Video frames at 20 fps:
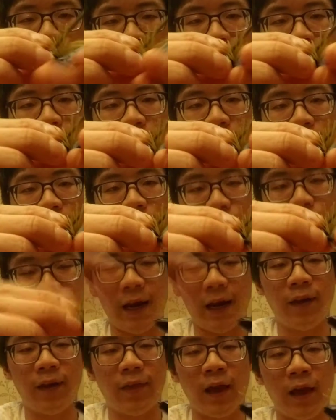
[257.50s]

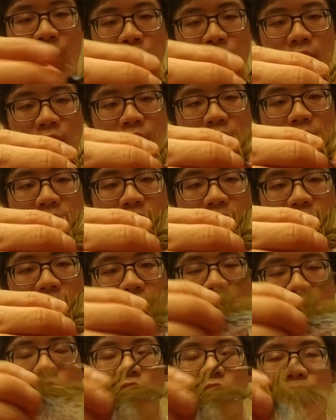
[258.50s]
3/8 ounce.
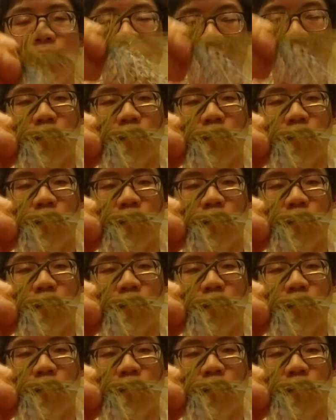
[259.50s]
This is the